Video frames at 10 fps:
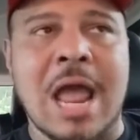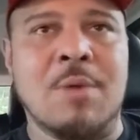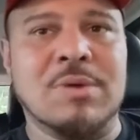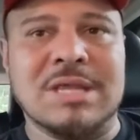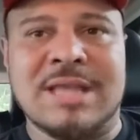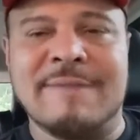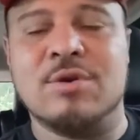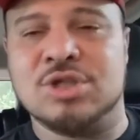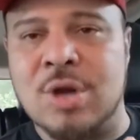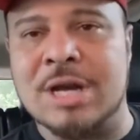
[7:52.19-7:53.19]
And what the
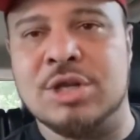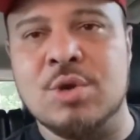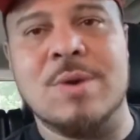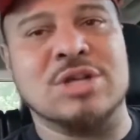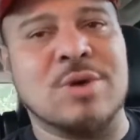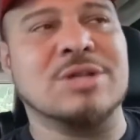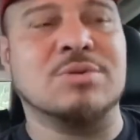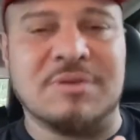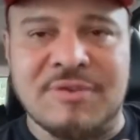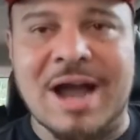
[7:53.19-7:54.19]
devil is trying to do is trying
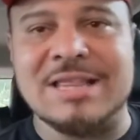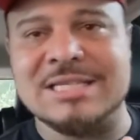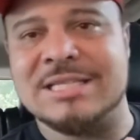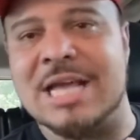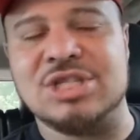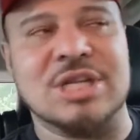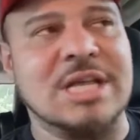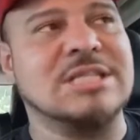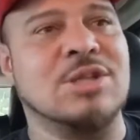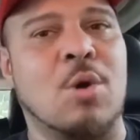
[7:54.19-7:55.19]
to divide this nation.
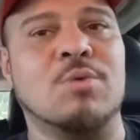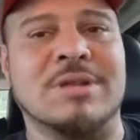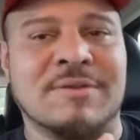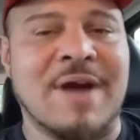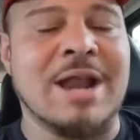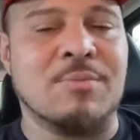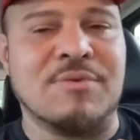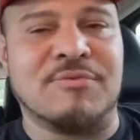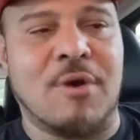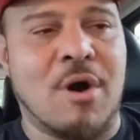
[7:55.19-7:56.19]
He's no divided
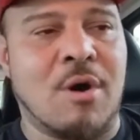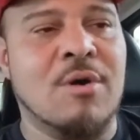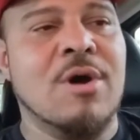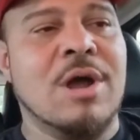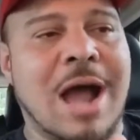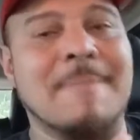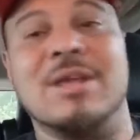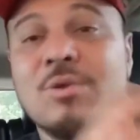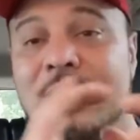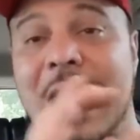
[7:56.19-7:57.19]
we fall. I
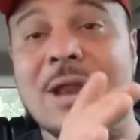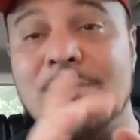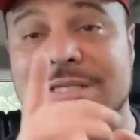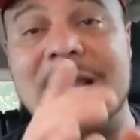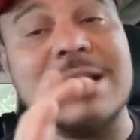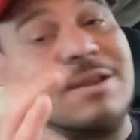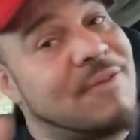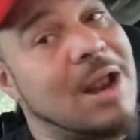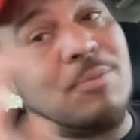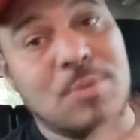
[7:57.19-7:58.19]
mean, united we stand,
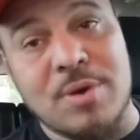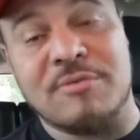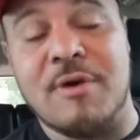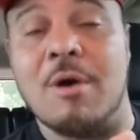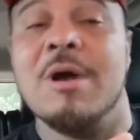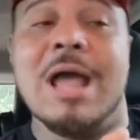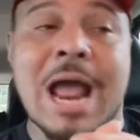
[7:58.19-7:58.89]
divided we will fall.